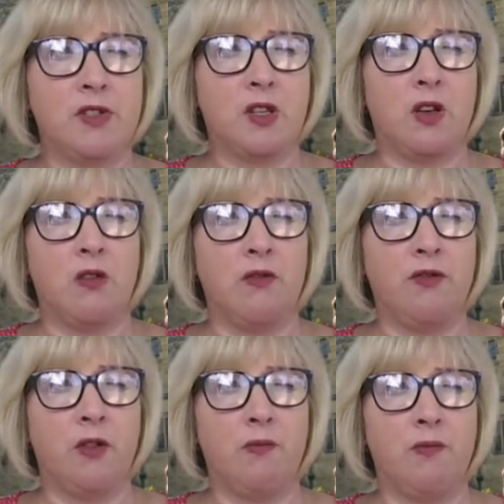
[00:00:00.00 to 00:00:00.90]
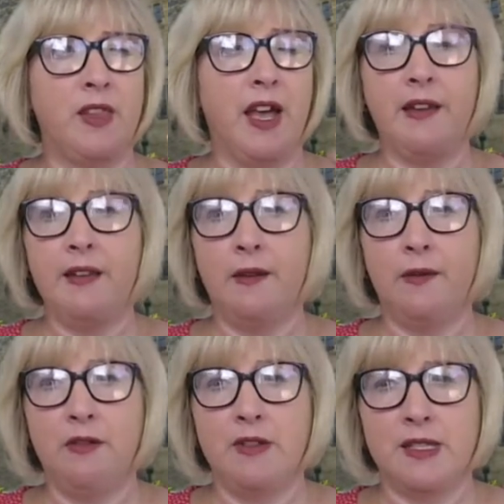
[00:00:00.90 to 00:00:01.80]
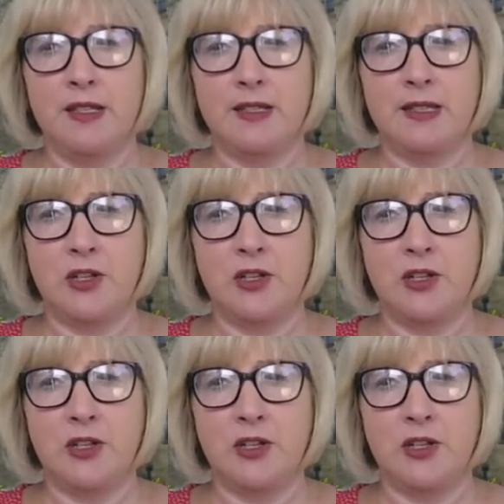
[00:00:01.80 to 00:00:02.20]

So from NICE, for instance,